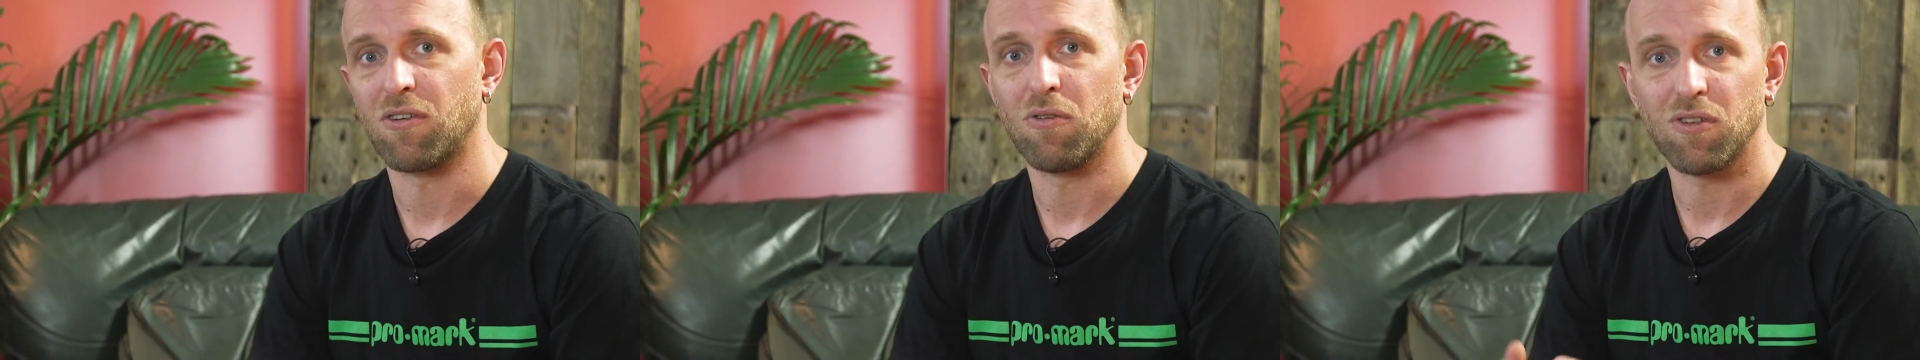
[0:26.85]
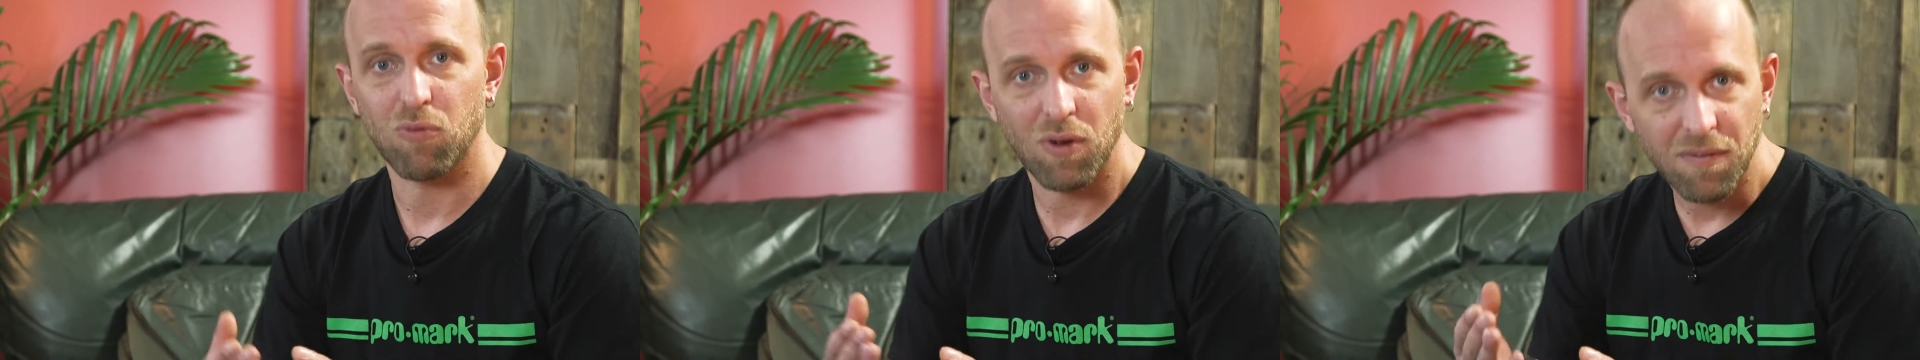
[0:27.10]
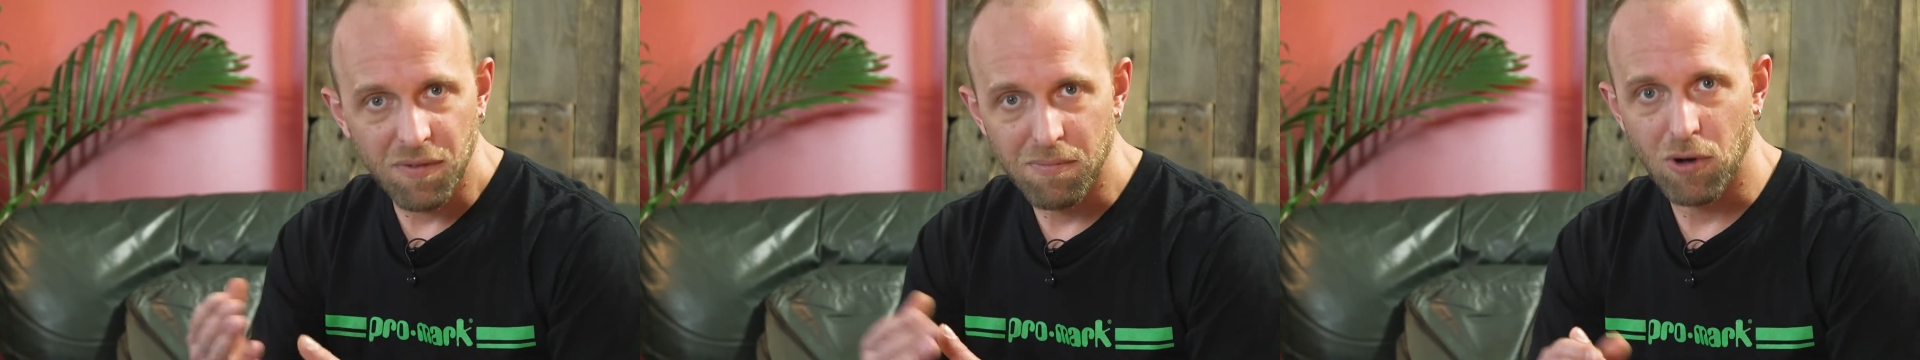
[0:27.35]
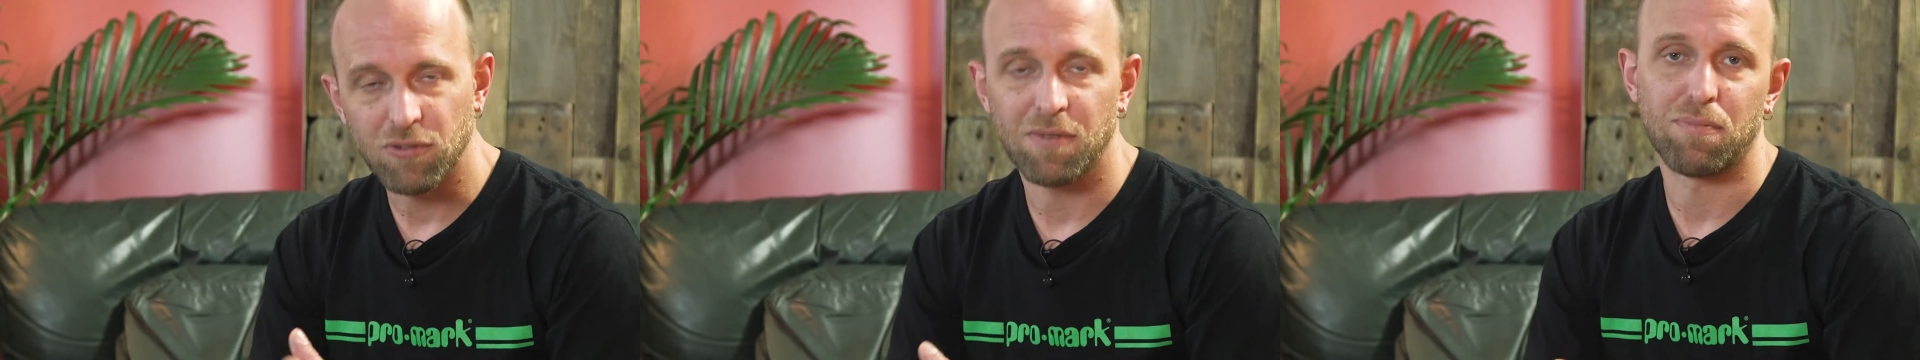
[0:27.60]
So it's one of the
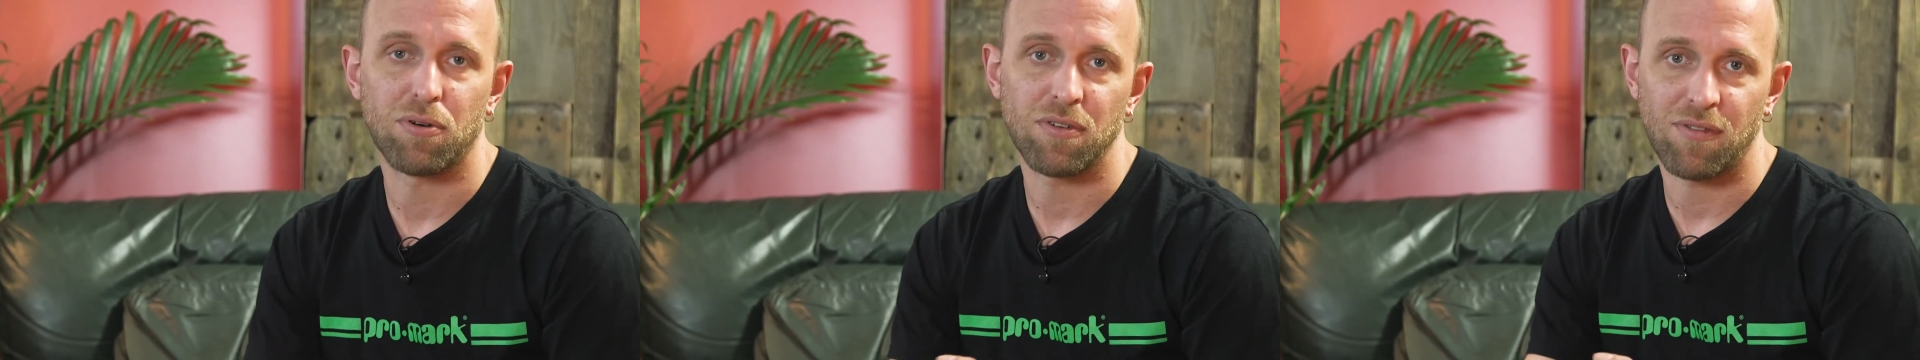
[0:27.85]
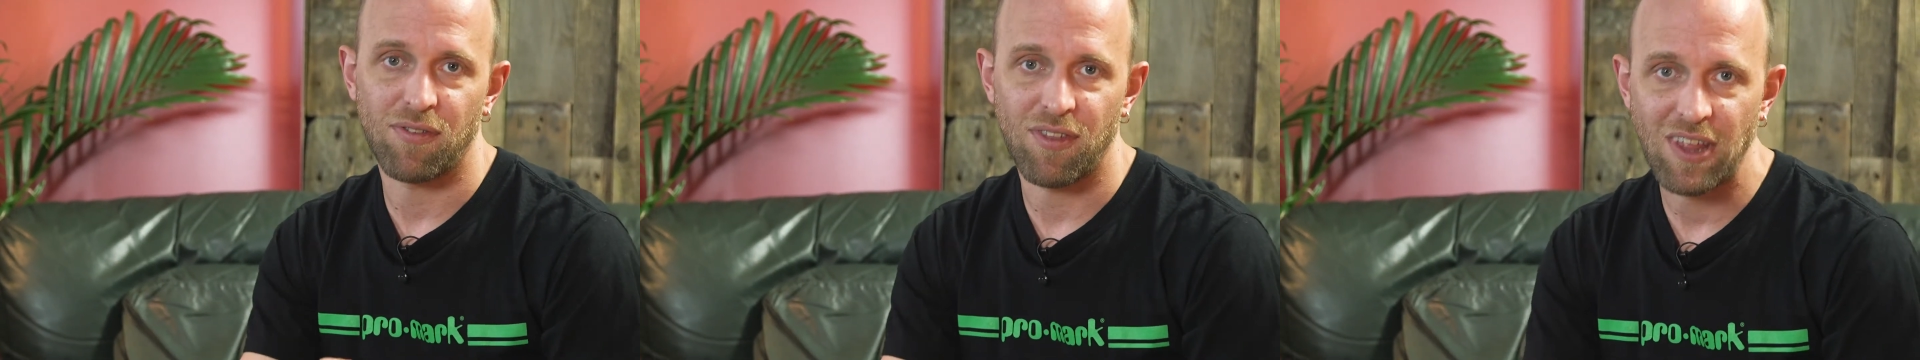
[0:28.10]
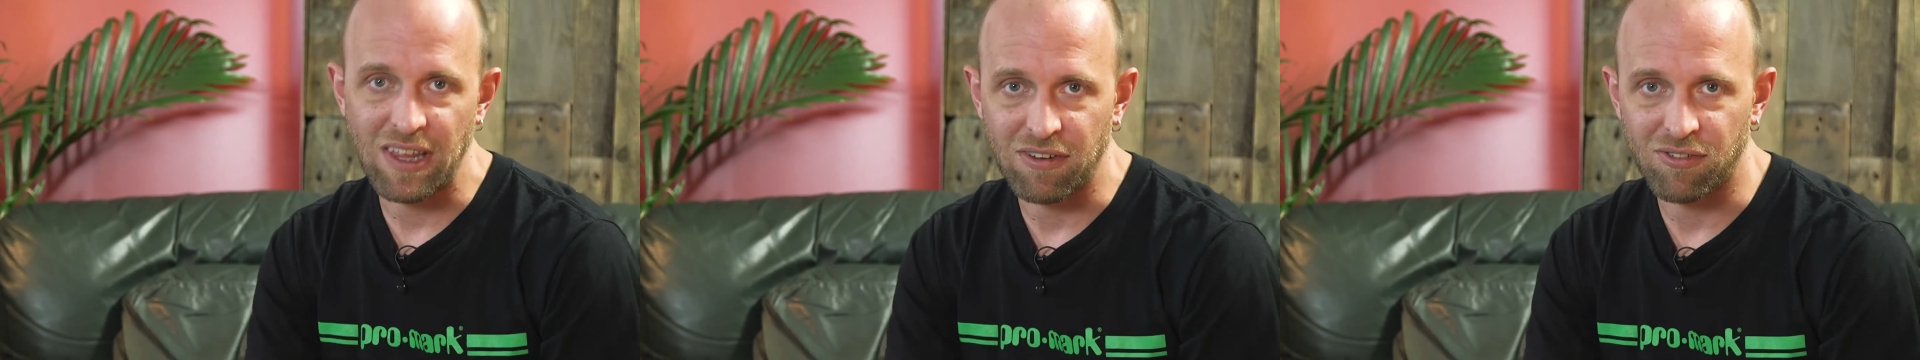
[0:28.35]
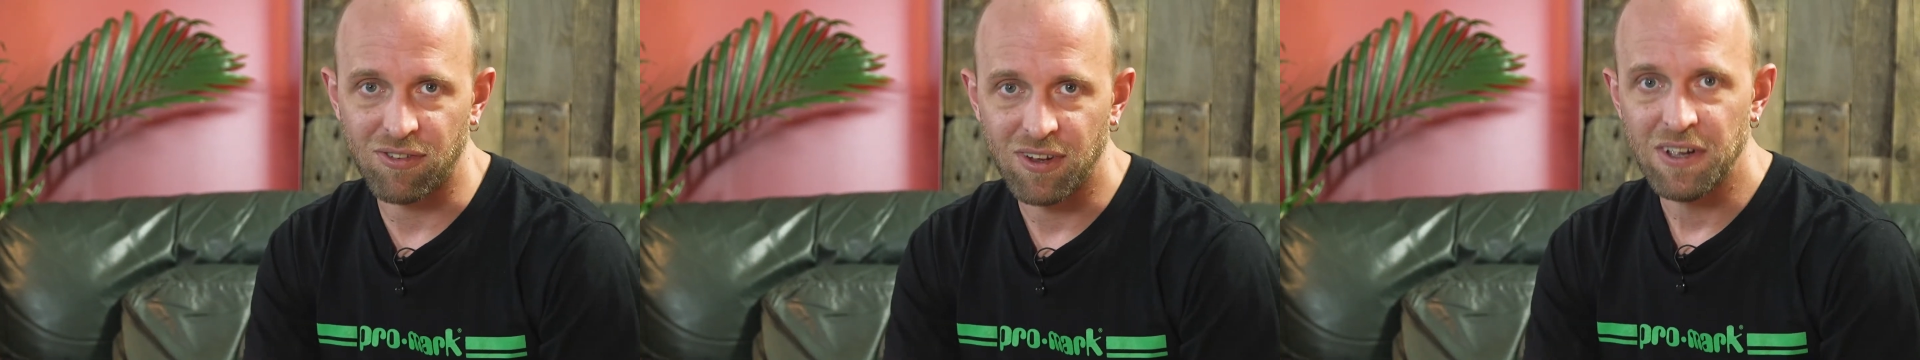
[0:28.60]
most important
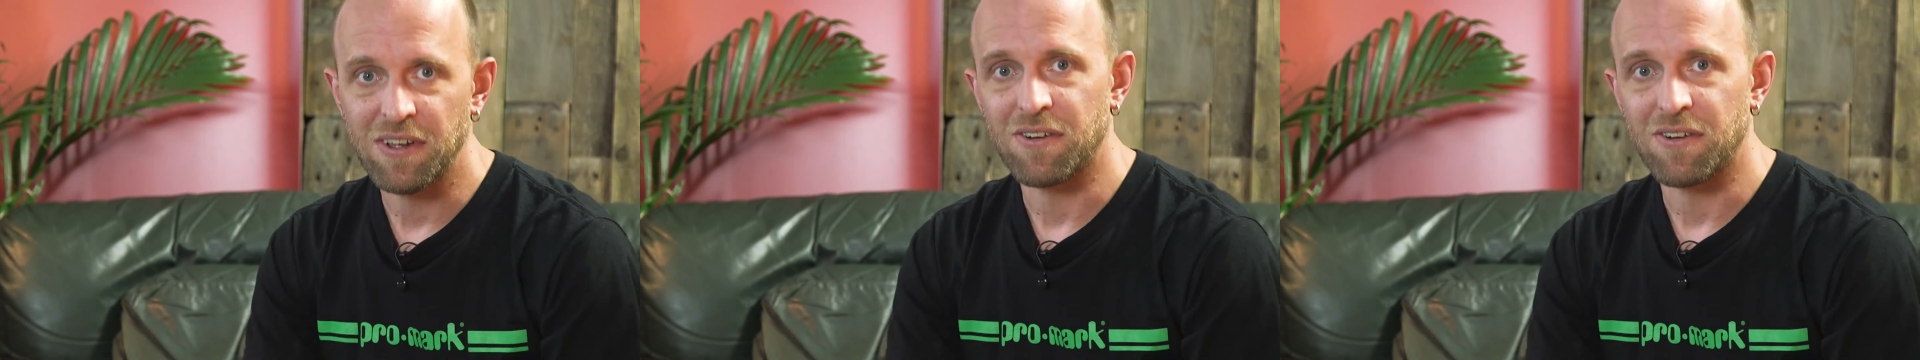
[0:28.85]
things.